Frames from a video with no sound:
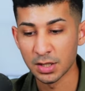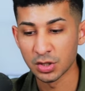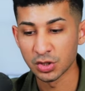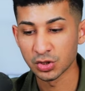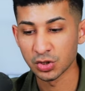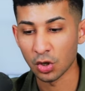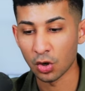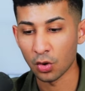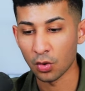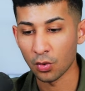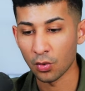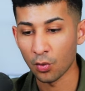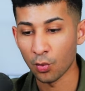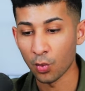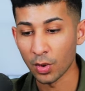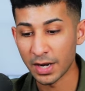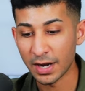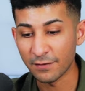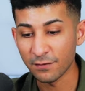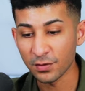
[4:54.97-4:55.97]
So
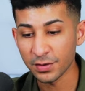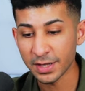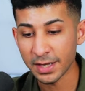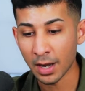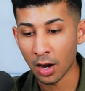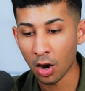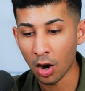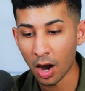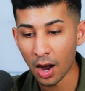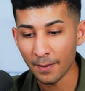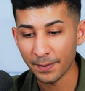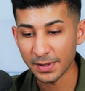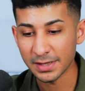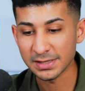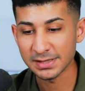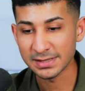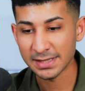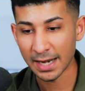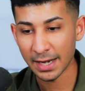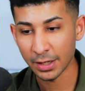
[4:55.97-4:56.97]
whenever they hop
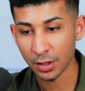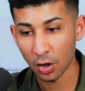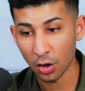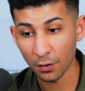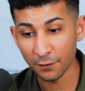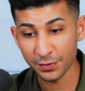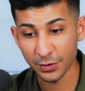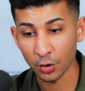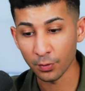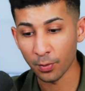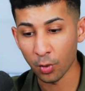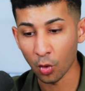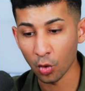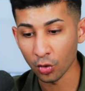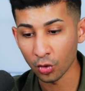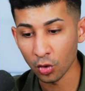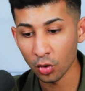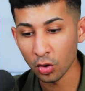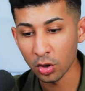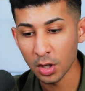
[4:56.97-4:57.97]
inside of their
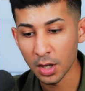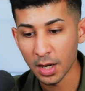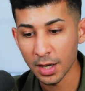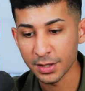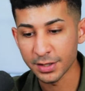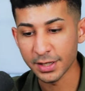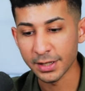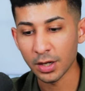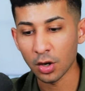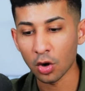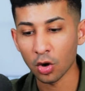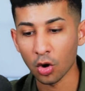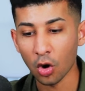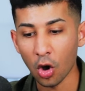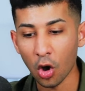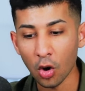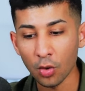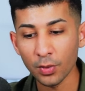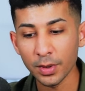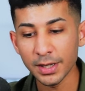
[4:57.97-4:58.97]
portal, they are
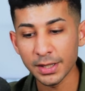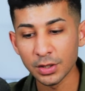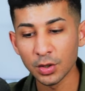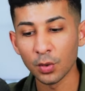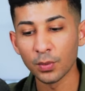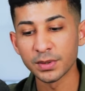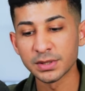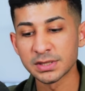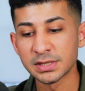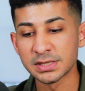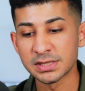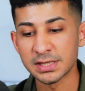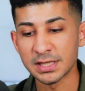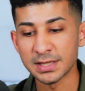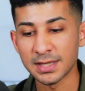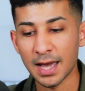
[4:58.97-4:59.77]
already going to see